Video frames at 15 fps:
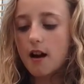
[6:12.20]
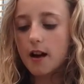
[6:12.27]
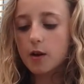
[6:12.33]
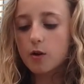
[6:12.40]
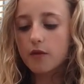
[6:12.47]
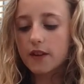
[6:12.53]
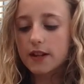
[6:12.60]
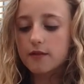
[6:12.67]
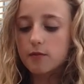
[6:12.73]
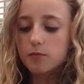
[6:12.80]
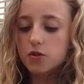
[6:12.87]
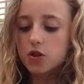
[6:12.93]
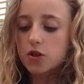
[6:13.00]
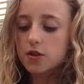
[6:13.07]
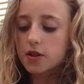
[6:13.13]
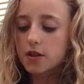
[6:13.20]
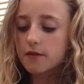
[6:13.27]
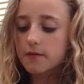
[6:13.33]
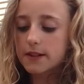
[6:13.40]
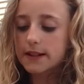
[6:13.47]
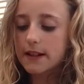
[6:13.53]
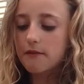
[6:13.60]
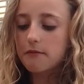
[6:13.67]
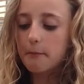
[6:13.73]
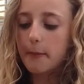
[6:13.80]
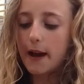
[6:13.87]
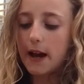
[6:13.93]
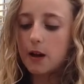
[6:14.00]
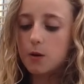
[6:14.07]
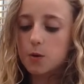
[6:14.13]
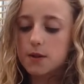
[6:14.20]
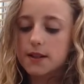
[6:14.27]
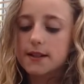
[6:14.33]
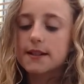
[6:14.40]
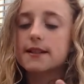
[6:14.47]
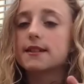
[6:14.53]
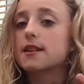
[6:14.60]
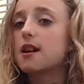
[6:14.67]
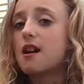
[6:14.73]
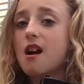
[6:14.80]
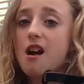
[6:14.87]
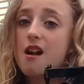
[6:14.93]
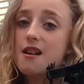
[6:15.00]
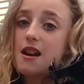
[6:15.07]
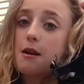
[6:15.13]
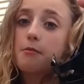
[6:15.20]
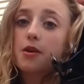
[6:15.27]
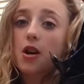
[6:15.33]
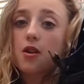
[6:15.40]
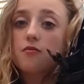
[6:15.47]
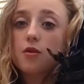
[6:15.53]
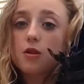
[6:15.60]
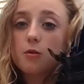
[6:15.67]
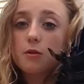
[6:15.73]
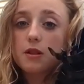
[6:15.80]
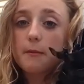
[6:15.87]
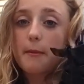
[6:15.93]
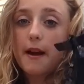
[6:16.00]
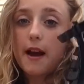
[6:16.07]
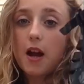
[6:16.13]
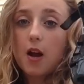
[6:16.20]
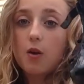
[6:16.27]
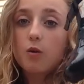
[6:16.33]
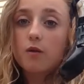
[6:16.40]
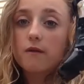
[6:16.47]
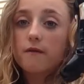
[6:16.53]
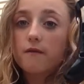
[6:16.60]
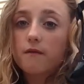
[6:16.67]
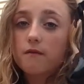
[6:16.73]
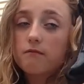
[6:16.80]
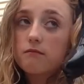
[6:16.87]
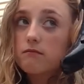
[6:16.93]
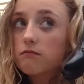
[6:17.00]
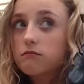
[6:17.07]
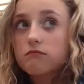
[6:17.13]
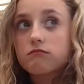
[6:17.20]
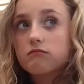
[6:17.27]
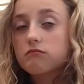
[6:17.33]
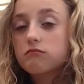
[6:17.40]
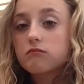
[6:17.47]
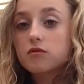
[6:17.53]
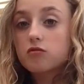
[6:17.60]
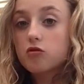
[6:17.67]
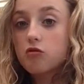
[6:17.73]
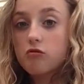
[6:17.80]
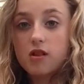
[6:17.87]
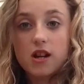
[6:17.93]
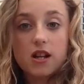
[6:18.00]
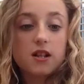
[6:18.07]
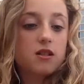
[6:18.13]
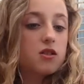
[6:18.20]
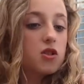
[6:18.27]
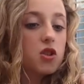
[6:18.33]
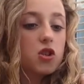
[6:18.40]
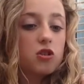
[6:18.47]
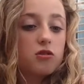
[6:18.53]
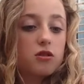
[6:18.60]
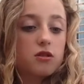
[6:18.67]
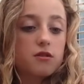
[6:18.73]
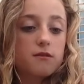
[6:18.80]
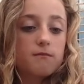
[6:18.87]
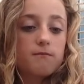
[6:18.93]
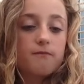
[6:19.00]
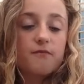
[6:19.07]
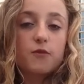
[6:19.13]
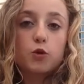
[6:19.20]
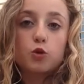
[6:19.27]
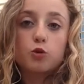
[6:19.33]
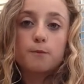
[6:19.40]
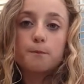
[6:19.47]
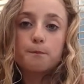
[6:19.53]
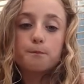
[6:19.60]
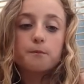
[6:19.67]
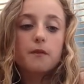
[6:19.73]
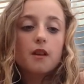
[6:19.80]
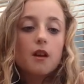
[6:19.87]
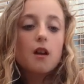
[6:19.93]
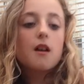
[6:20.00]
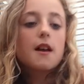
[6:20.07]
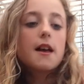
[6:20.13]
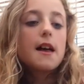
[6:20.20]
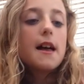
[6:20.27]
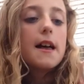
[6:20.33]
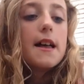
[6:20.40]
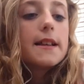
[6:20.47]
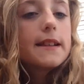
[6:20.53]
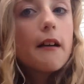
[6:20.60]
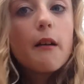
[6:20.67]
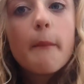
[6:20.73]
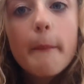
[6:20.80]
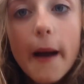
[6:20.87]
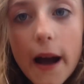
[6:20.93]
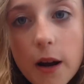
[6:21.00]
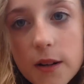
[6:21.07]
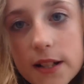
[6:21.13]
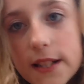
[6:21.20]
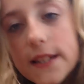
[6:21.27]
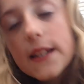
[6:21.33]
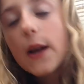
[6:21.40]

I got these from Shoe Zone for seven pounds. Never go wrong with a pair of great shoes for sandals.